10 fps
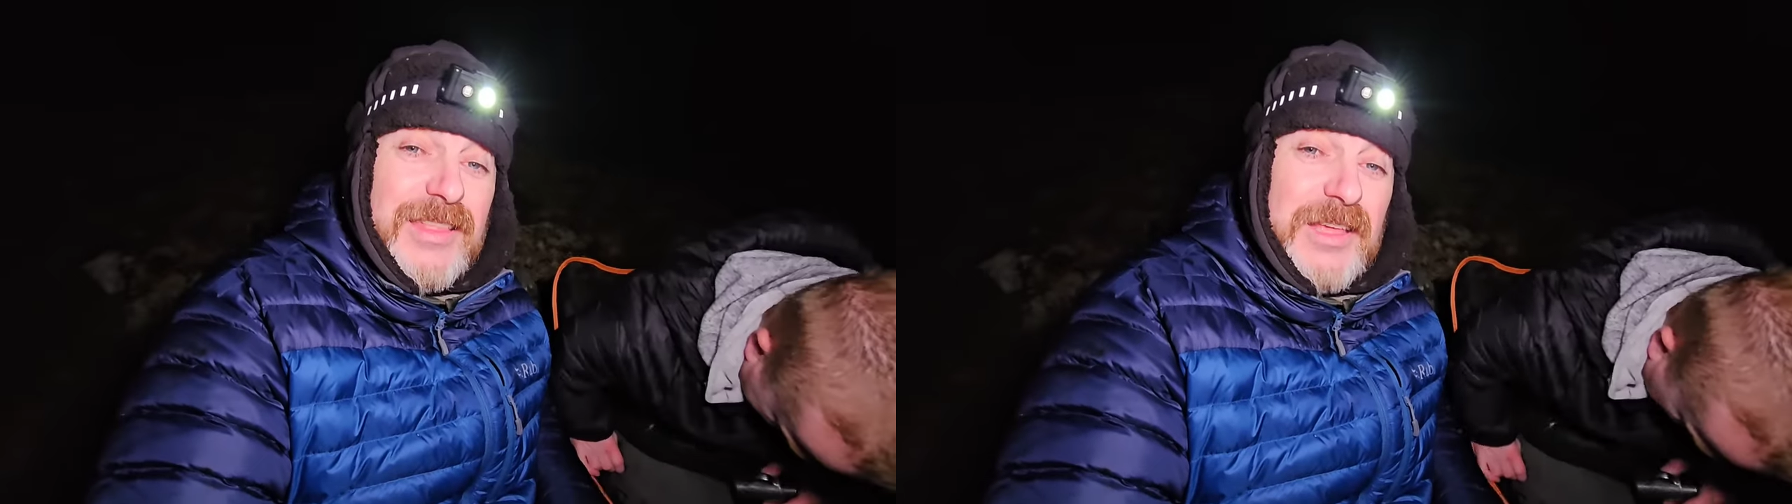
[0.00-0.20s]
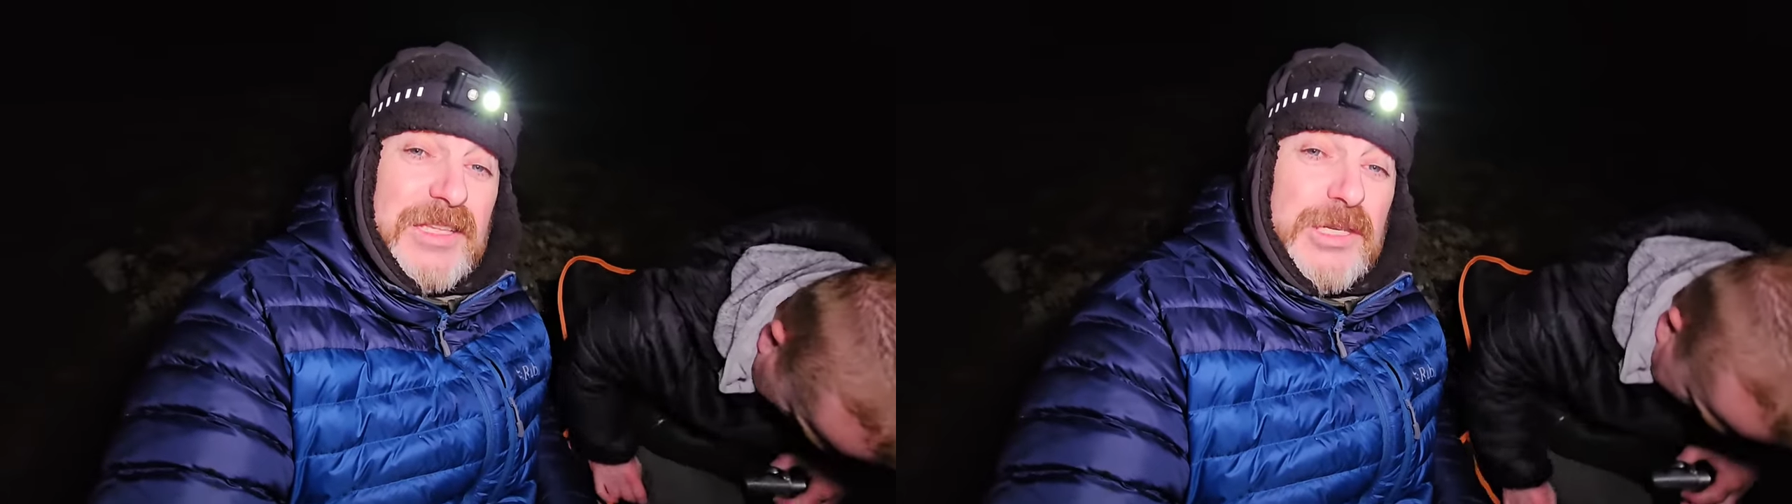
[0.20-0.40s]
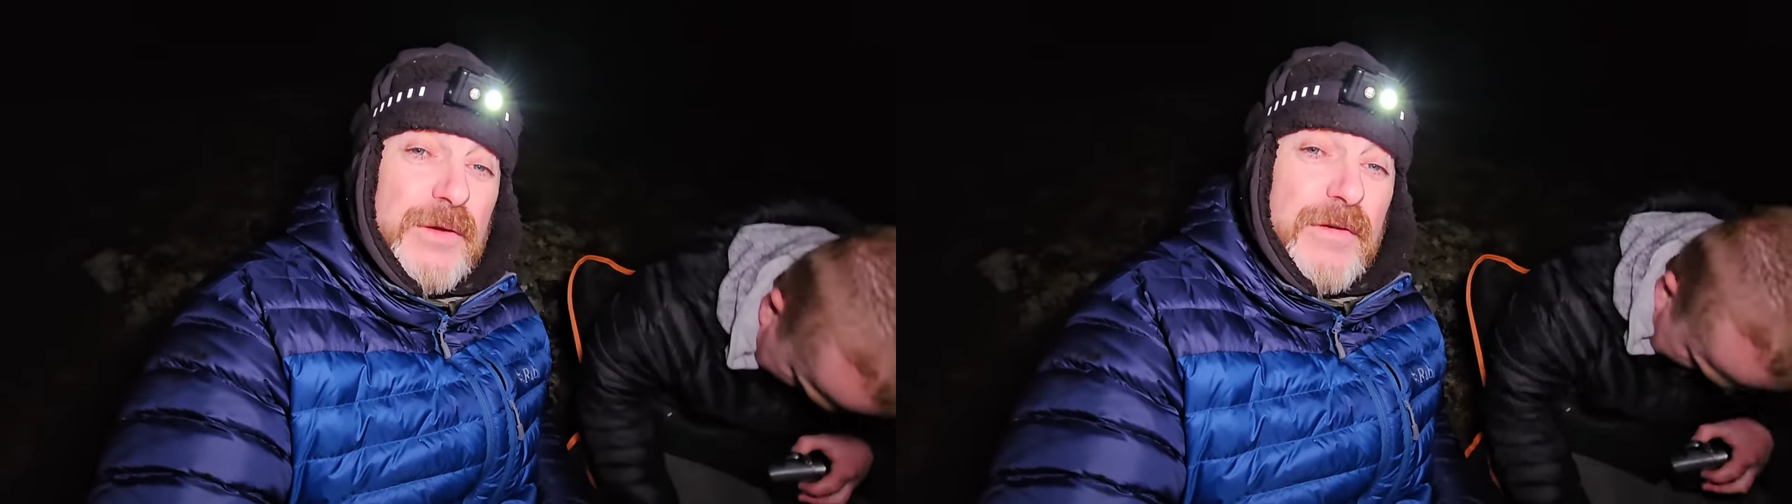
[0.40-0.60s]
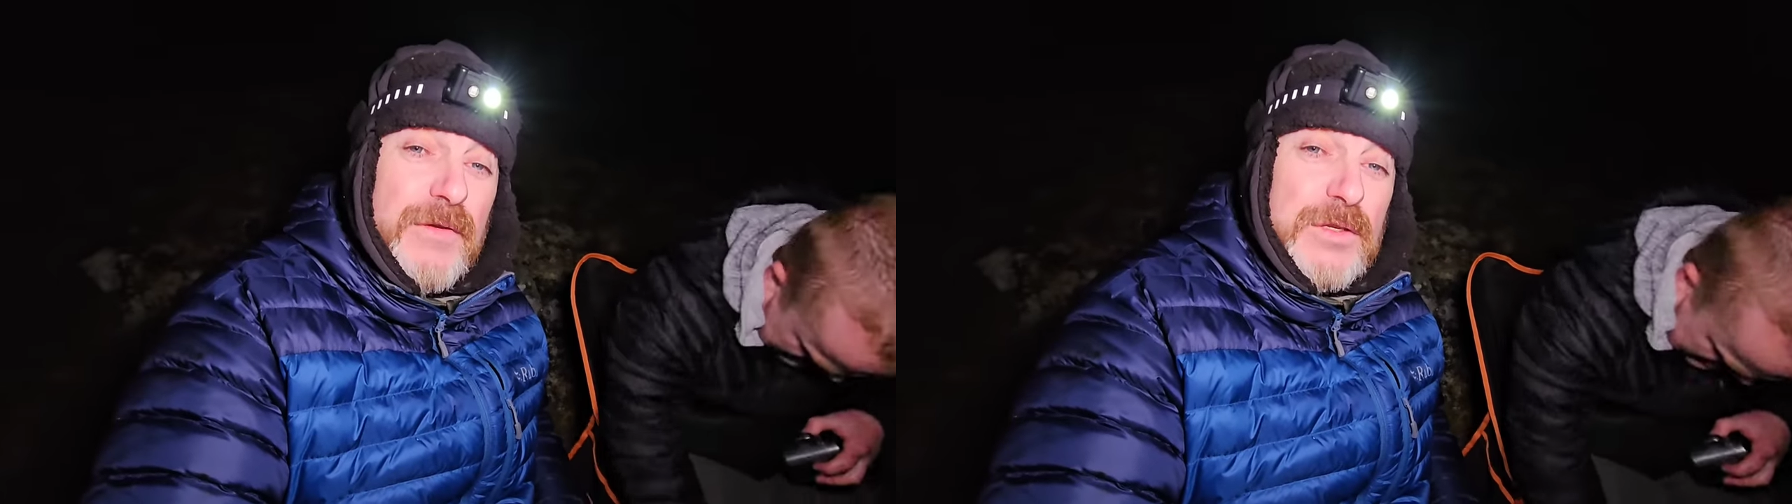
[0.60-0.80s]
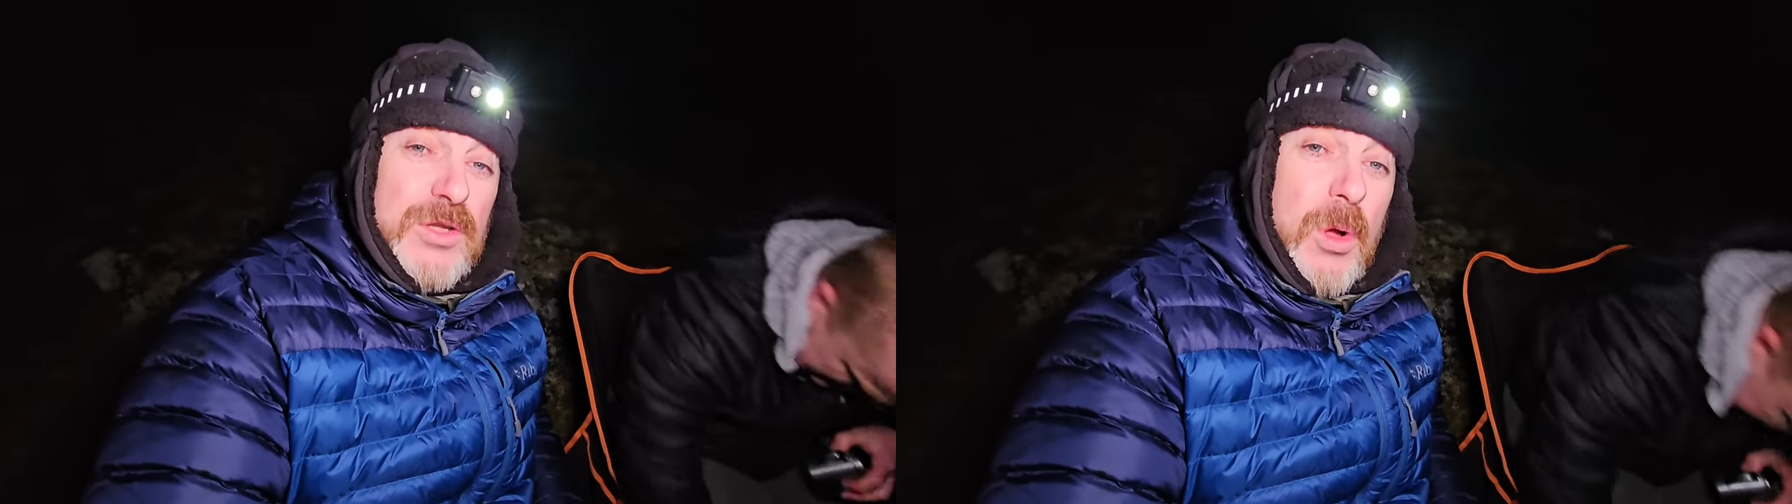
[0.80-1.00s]
that's enough of
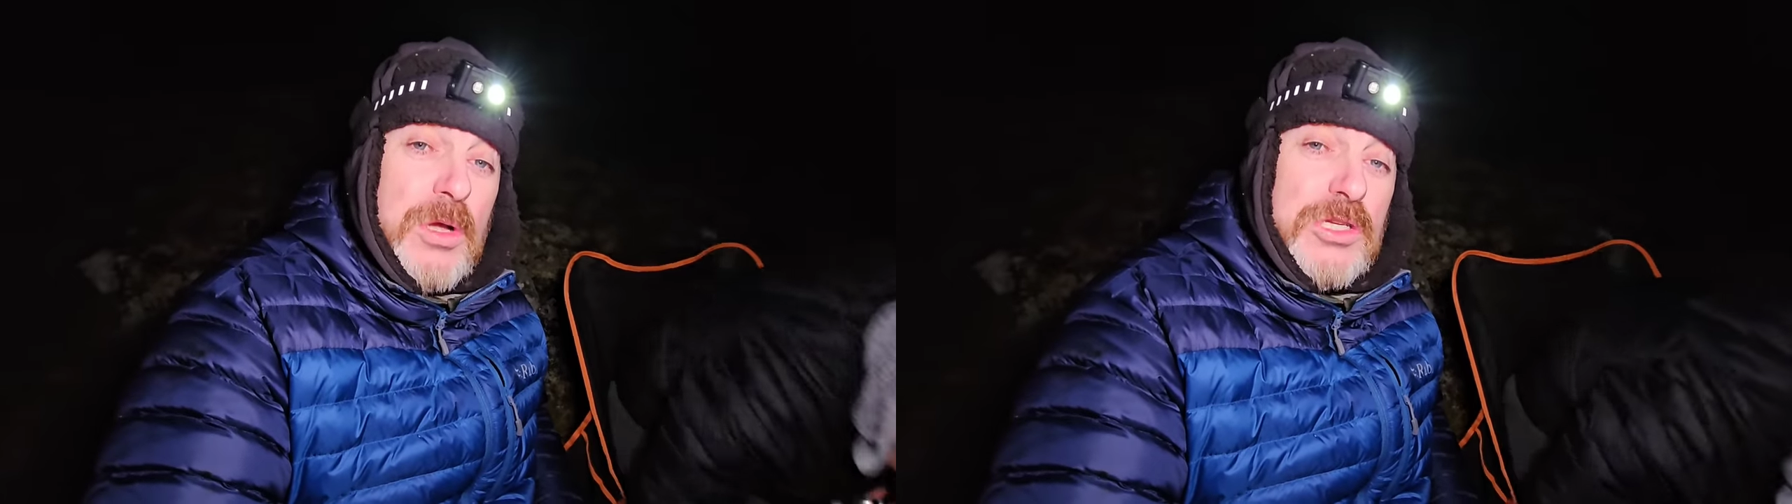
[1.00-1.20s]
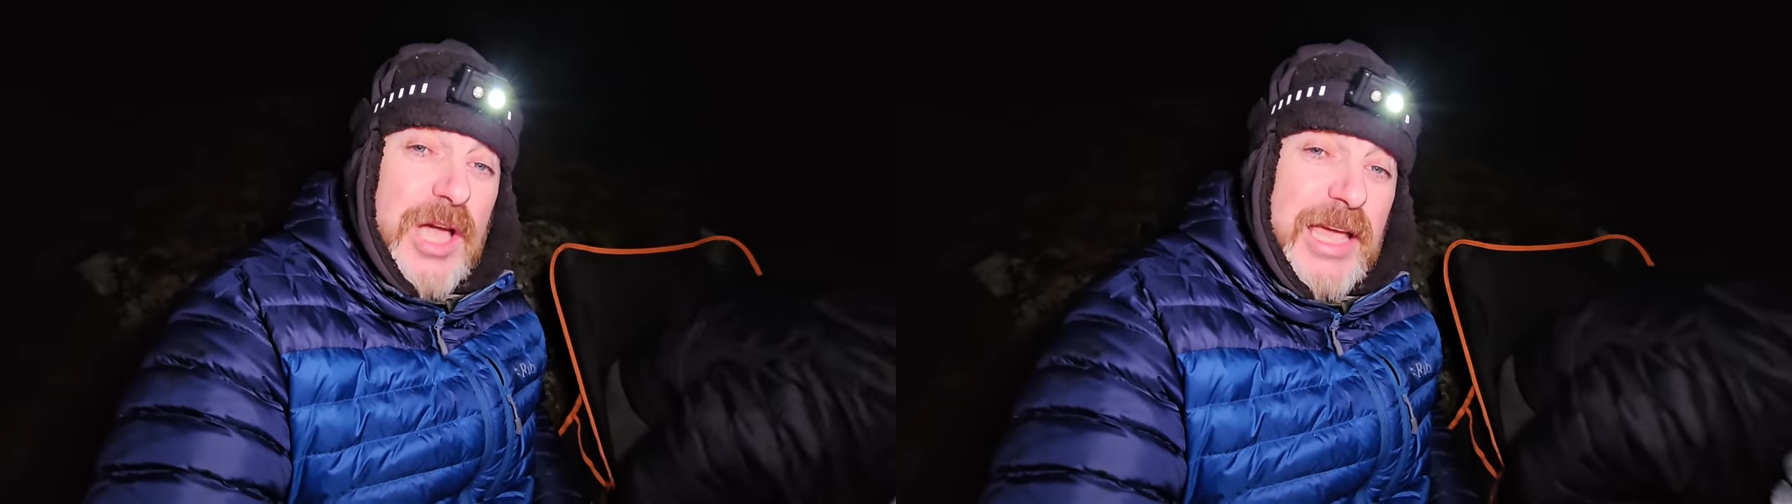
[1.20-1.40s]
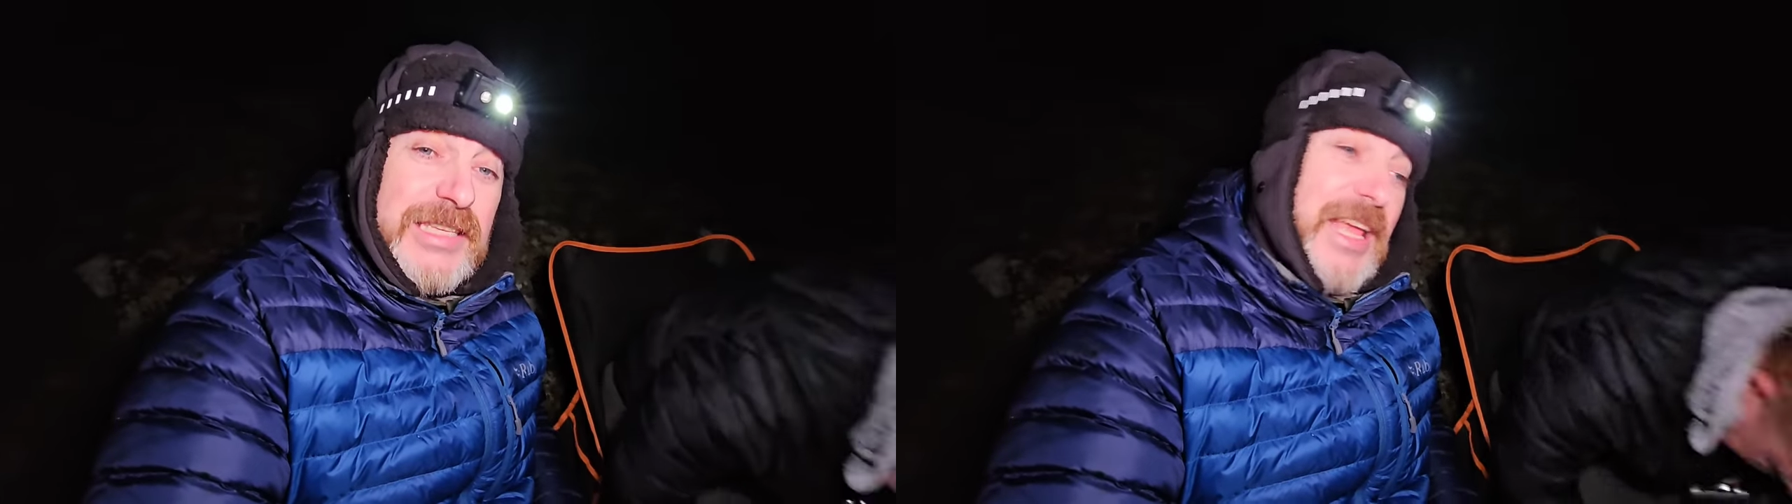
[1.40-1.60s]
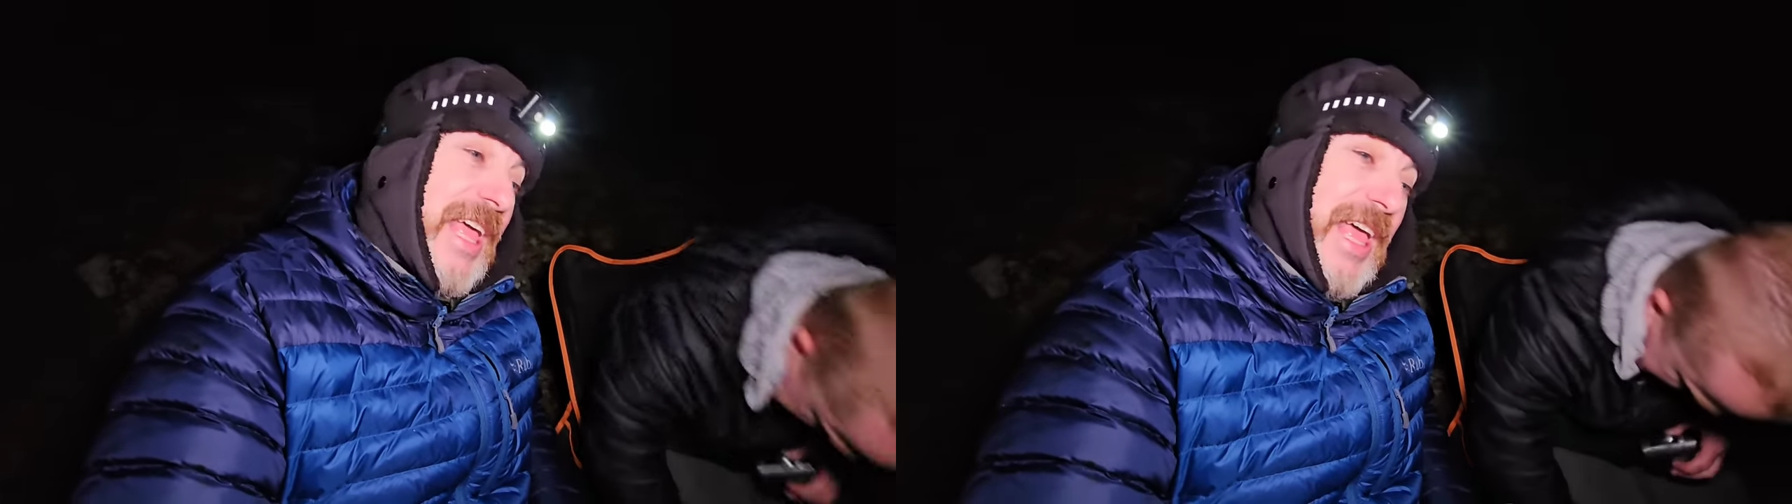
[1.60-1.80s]
us talking shite.